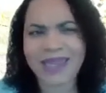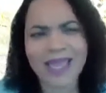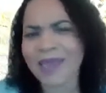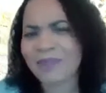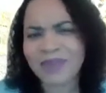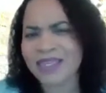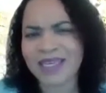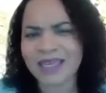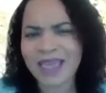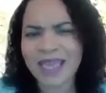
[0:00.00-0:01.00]
Like
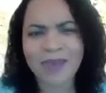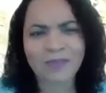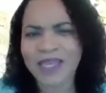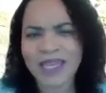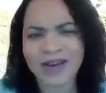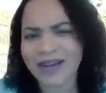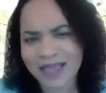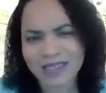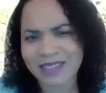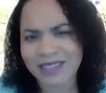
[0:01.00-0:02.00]
empathy and pity are
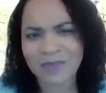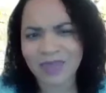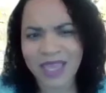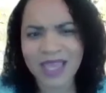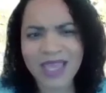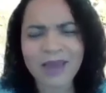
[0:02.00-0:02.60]
not the same thing.